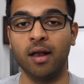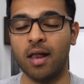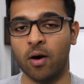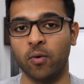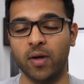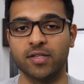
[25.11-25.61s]

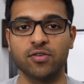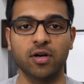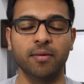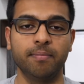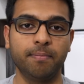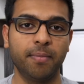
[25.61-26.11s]
Now, it's
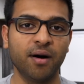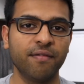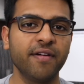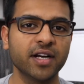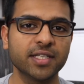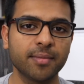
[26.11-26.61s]
not a
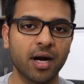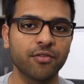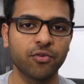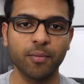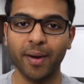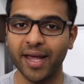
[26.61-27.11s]
perfect
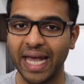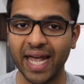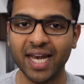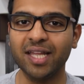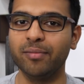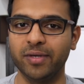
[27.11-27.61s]
smartphone by
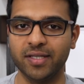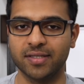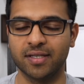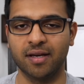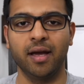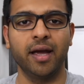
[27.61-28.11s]
any
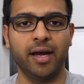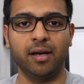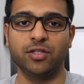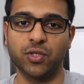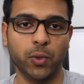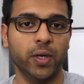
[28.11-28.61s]
means.
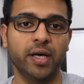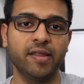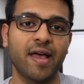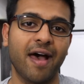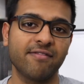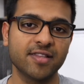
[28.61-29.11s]
It sure
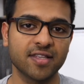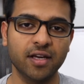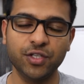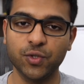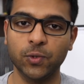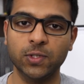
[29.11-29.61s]
does have its
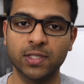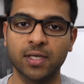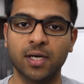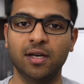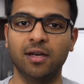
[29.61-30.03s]
issues,